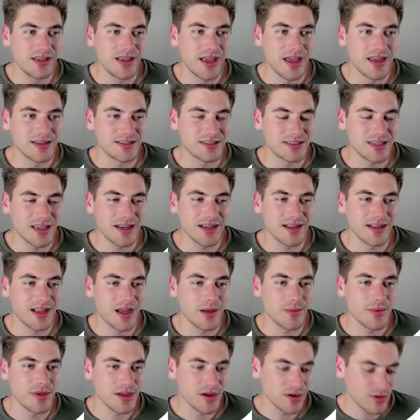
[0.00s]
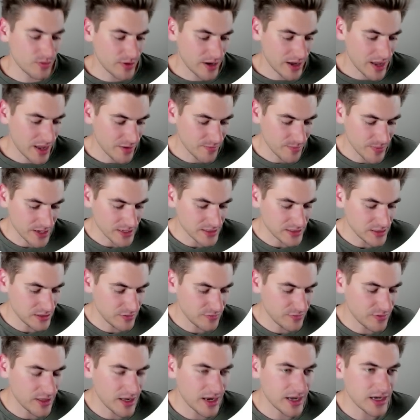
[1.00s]
And instead I can come in here where I have my
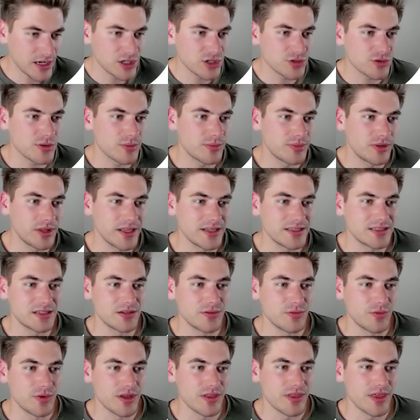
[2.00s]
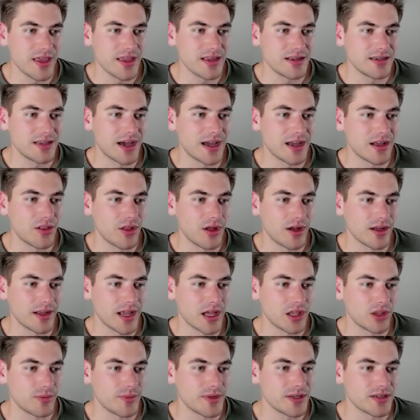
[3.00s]
div and I can just replace it with a dialog
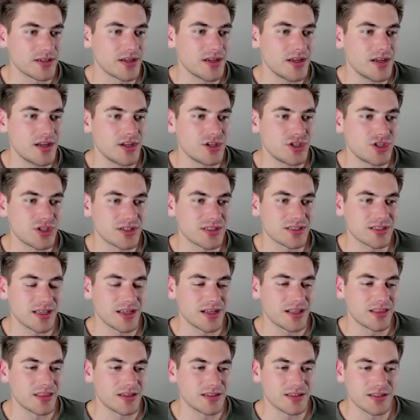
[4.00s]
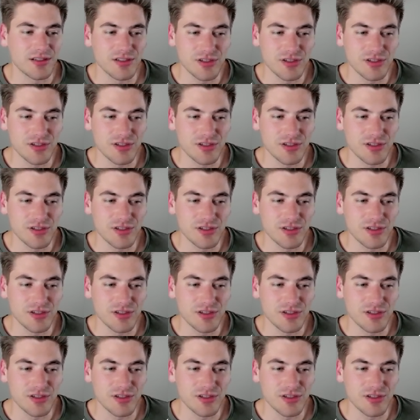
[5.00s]
element just like this.